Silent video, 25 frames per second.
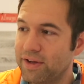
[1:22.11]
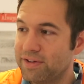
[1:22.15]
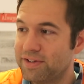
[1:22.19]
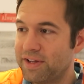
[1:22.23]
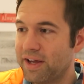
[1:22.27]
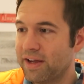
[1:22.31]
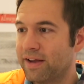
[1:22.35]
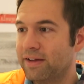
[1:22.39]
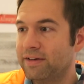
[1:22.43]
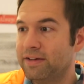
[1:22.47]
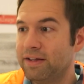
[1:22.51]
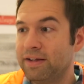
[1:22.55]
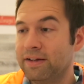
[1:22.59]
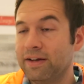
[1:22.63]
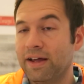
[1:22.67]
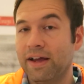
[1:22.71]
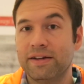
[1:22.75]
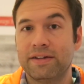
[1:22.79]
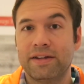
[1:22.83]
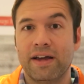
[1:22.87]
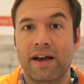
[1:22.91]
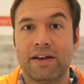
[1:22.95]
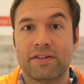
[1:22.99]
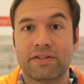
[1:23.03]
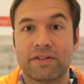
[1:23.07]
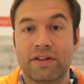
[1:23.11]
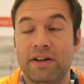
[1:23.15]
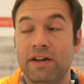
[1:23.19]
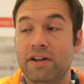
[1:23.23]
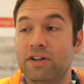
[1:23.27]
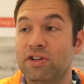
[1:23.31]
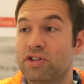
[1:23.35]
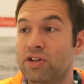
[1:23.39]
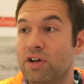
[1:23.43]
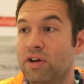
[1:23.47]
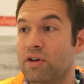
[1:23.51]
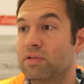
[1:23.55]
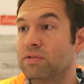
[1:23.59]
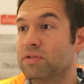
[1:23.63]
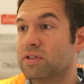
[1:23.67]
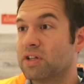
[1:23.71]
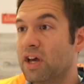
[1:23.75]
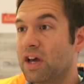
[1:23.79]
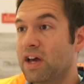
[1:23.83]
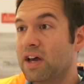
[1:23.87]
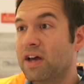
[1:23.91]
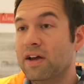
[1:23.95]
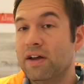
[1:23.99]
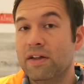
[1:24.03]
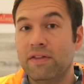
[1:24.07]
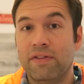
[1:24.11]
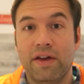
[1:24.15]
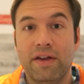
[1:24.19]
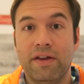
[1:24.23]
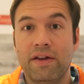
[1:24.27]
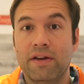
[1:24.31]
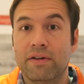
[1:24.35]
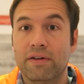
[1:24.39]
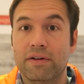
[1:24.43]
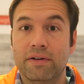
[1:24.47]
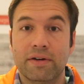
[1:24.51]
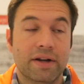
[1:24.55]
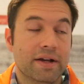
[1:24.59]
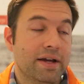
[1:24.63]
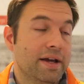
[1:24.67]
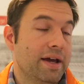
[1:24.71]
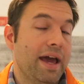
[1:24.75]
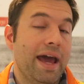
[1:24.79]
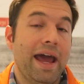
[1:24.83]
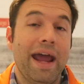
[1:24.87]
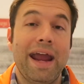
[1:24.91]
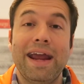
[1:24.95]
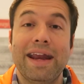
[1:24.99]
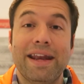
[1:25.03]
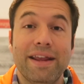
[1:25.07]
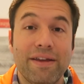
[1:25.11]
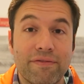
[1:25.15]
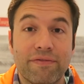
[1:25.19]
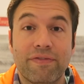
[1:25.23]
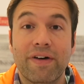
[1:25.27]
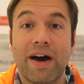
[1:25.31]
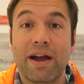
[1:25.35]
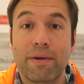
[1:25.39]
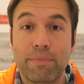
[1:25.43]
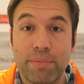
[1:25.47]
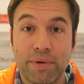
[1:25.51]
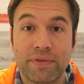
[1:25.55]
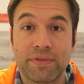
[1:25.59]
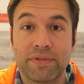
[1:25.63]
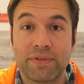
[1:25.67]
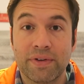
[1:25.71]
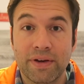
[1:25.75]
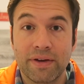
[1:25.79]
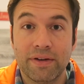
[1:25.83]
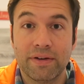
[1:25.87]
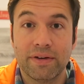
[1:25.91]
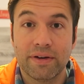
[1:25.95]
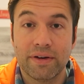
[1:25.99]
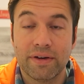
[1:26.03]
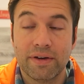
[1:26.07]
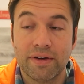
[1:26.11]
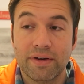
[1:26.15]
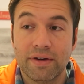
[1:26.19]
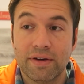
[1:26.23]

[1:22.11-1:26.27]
You take a DNA test and it shows that you're 85%